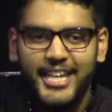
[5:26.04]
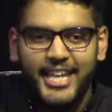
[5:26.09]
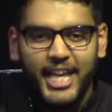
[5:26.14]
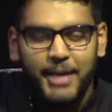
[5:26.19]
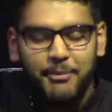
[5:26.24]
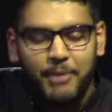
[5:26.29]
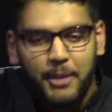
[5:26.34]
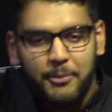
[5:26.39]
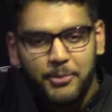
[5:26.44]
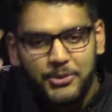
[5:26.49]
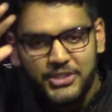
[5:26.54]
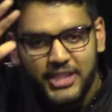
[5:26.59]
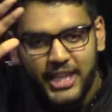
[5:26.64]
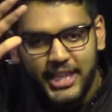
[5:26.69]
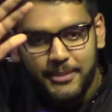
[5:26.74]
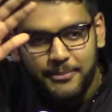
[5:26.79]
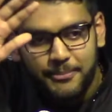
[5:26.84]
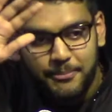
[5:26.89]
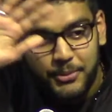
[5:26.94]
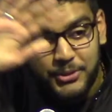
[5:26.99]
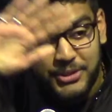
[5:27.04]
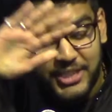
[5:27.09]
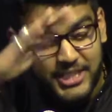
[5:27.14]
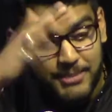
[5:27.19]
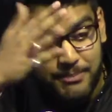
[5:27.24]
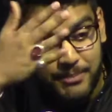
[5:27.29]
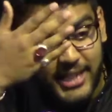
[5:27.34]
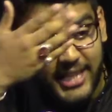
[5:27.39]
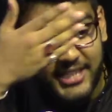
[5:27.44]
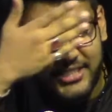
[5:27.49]
Imam Hussein put his
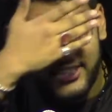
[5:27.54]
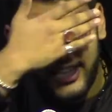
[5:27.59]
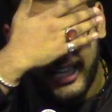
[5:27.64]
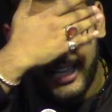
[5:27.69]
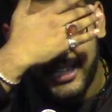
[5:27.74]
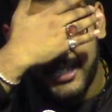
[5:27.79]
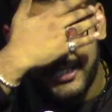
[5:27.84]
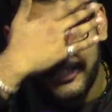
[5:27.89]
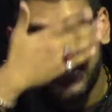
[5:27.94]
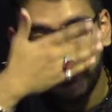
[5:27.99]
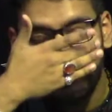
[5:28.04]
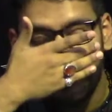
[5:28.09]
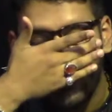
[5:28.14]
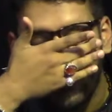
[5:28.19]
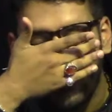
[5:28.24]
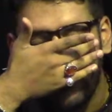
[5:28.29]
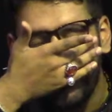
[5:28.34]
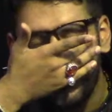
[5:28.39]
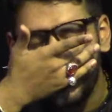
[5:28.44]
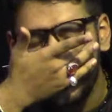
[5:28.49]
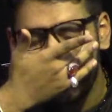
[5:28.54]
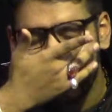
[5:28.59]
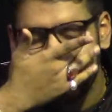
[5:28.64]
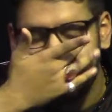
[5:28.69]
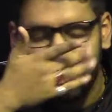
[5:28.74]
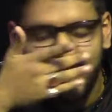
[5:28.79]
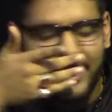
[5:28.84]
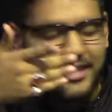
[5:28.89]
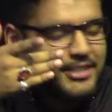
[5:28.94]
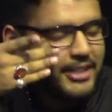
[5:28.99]
blessed hand over this
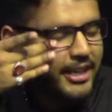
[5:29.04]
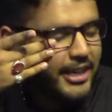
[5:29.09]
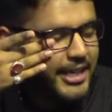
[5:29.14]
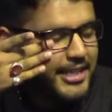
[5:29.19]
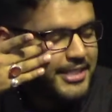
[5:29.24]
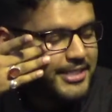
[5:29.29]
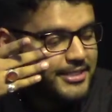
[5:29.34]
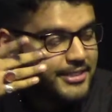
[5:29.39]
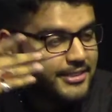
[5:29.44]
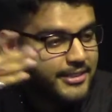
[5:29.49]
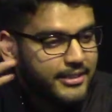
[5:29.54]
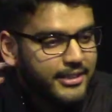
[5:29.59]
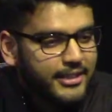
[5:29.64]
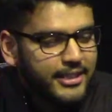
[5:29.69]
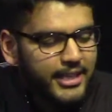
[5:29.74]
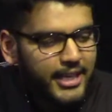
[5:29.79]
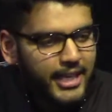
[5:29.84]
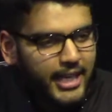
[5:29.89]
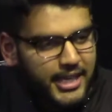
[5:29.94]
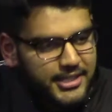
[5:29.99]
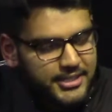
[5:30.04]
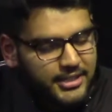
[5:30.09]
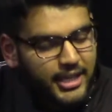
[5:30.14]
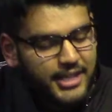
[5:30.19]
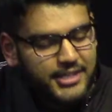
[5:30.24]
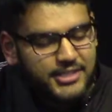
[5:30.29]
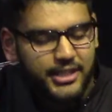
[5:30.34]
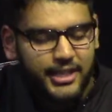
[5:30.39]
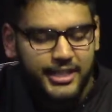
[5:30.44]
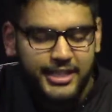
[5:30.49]
guy's eyes. His
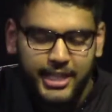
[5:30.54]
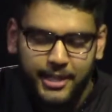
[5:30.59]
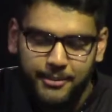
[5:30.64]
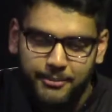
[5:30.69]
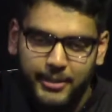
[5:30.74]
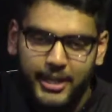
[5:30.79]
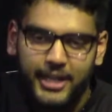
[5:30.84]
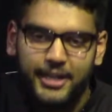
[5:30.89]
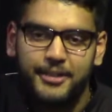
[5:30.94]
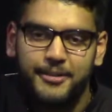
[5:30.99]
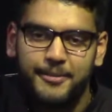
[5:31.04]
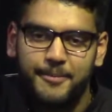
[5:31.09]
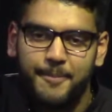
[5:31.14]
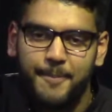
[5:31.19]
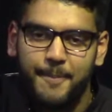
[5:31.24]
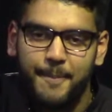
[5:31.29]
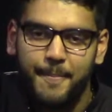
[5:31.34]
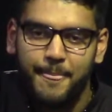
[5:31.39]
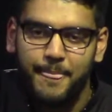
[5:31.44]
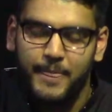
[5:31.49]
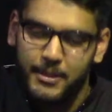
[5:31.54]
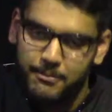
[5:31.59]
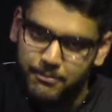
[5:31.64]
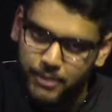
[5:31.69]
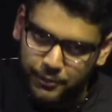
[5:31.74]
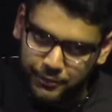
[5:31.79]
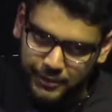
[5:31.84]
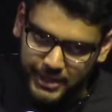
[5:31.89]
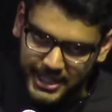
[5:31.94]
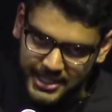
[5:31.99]
eyesight came back.
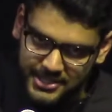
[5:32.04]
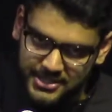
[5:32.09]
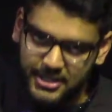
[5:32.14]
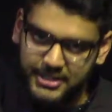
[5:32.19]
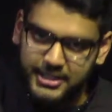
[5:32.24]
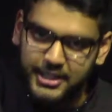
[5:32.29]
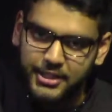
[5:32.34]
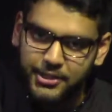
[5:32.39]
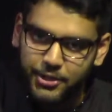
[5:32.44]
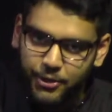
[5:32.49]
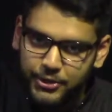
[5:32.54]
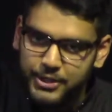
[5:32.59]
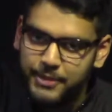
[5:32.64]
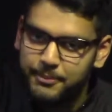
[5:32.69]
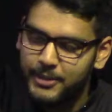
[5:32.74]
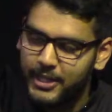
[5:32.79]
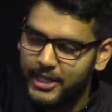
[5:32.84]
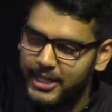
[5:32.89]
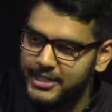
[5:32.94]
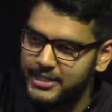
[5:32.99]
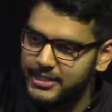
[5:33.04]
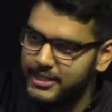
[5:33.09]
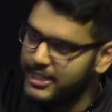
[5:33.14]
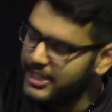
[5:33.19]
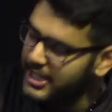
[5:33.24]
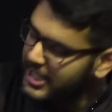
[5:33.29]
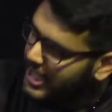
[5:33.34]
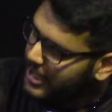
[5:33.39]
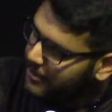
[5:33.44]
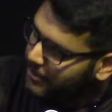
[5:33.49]
Prophet Isa could cure the blind.
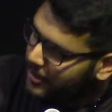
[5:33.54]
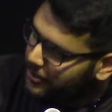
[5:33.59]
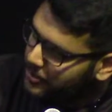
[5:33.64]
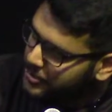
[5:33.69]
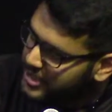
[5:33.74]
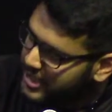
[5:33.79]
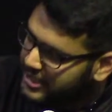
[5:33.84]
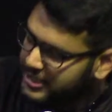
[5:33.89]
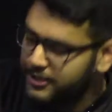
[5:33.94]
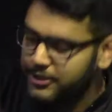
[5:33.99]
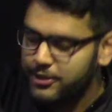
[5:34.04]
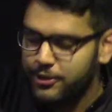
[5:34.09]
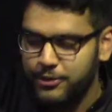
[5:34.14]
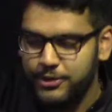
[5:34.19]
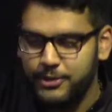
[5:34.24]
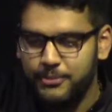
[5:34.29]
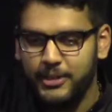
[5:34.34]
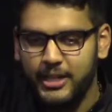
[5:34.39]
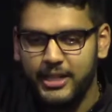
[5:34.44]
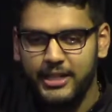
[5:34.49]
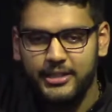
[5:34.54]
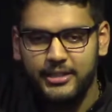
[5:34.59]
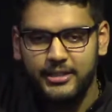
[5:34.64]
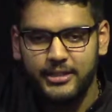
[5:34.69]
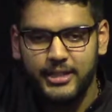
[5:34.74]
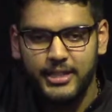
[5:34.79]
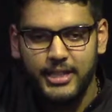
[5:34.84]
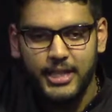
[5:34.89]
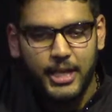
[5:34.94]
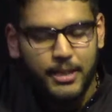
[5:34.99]
Imam Hussein could cure the
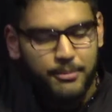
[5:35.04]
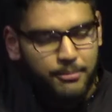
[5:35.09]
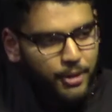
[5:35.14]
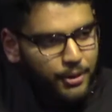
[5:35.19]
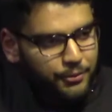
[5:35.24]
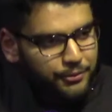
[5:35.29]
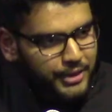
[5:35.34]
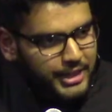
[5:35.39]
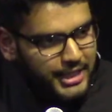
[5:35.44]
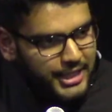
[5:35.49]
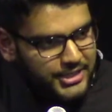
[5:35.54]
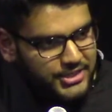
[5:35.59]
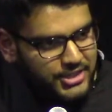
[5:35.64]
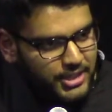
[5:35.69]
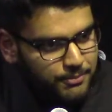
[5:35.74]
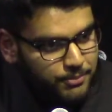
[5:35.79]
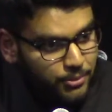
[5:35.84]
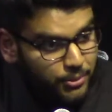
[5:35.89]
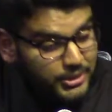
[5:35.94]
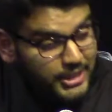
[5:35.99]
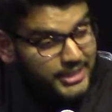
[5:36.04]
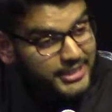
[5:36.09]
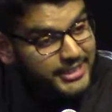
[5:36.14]
blind. Prophet Isa brought the